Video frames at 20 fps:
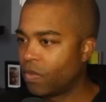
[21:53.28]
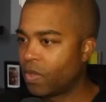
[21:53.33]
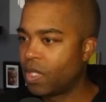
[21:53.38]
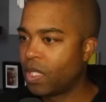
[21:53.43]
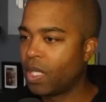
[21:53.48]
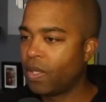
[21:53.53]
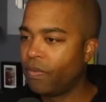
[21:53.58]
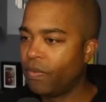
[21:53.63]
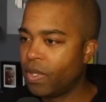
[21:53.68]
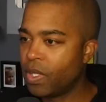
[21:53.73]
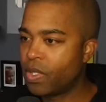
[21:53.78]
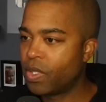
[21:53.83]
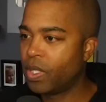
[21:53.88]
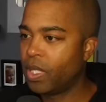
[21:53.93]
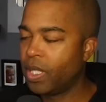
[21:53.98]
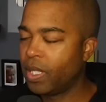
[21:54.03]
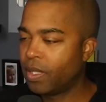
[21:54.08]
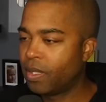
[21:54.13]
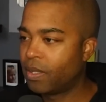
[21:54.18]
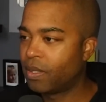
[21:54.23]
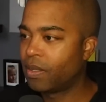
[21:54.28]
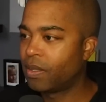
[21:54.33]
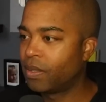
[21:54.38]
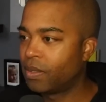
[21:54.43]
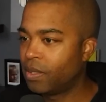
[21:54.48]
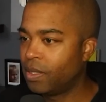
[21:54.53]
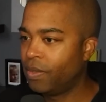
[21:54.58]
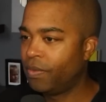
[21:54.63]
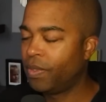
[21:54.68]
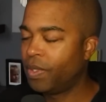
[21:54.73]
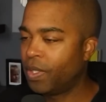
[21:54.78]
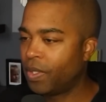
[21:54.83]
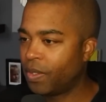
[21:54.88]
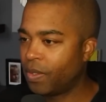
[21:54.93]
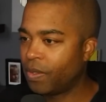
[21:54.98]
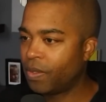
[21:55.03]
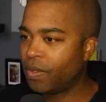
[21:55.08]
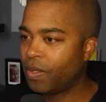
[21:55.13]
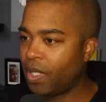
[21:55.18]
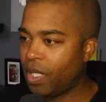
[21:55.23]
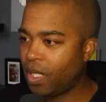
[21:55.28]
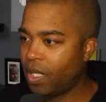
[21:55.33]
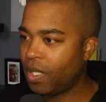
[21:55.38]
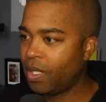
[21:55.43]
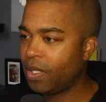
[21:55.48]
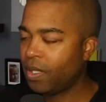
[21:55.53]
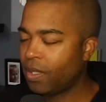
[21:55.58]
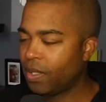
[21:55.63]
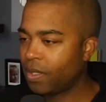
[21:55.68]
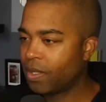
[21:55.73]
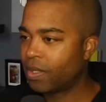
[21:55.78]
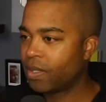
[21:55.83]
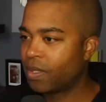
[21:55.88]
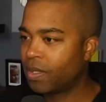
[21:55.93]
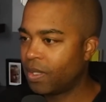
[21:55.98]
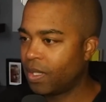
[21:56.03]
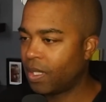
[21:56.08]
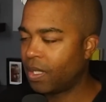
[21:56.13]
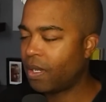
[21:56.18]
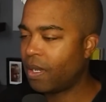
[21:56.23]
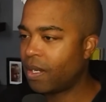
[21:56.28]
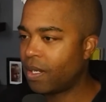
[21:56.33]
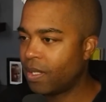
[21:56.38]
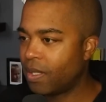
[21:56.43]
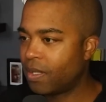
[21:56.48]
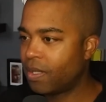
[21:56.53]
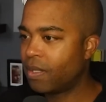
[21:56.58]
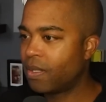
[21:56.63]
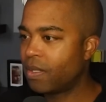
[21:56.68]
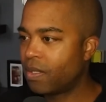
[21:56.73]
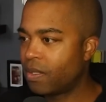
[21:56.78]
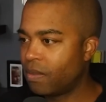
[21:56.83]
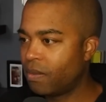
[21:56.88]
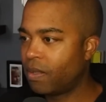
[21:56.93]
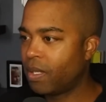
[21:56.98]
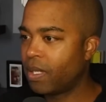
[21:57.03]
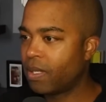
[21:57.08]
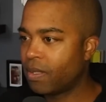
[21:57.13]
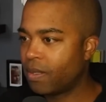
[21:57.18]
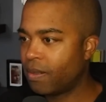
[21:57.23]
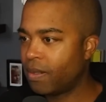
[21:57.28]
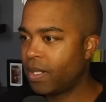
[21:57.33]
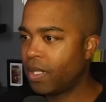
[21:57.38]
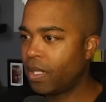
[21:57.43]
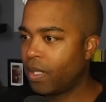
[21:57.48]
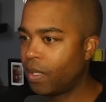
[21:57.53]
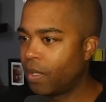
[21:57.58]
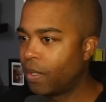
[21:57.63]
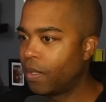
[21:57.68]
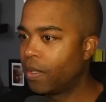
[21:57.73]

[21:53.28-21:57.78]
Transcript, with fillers: Stay vigilant even though uh, they got into the suitcase already.